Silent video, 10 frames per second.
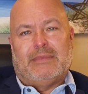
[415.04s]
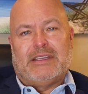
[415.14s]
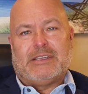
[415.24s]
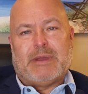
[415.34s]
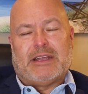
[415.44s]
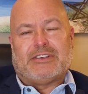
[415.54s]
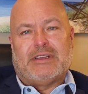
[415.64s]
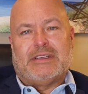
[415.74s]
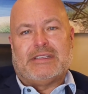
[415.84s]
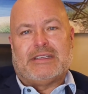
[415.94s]

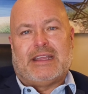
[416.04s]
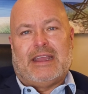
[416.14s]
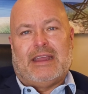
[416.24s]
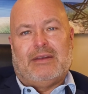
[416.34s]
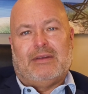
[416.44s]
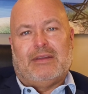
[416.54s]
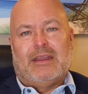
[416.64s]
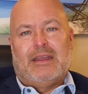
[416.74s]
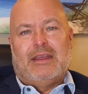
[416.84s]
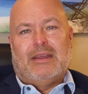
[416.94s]
inspections and
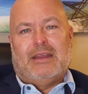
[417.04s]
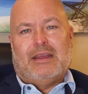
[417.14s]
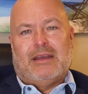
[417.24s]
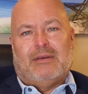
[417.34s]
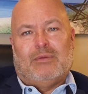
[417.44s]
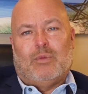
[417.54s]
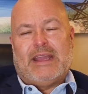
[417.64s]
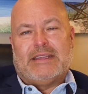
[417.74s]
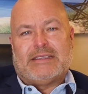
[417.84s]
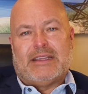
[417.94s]

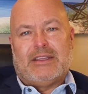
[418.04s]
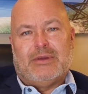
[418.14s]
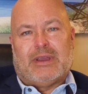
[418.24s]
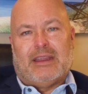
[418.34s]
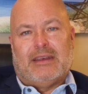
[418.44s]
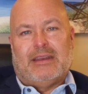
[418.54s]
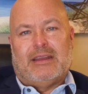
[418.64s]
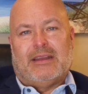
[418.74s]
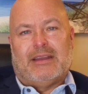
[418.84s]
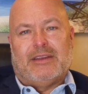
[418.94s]
ways that you can
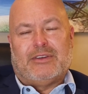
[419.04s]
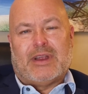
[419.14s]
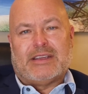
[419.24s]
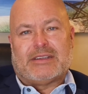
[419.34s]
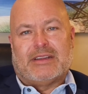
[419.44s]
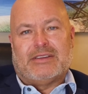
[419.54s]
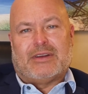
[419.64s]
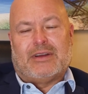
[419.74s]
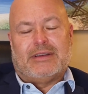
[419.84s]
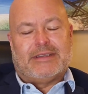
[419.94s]
address
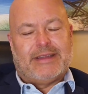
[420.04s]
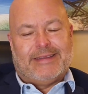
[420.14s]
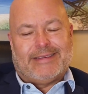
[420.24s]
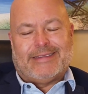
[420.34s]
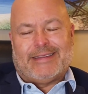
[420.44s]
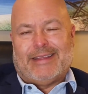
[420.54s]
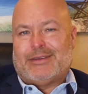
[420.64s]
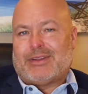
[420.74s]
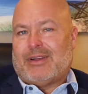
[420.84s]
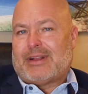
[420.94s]
concerns. As I said,
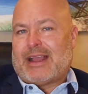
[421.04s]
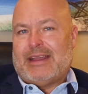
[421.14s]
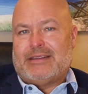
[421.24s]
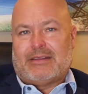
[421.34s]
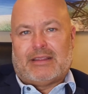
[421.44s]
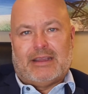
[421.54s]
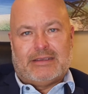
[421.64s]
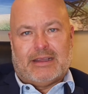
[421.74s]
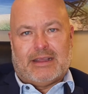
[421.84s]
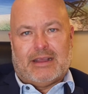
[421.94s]
there's all kinds of
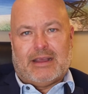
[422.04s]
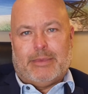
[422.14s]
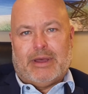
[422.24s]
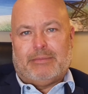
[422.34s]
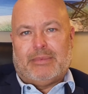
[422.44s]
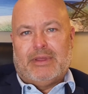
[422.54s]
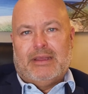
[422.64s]
things that can come up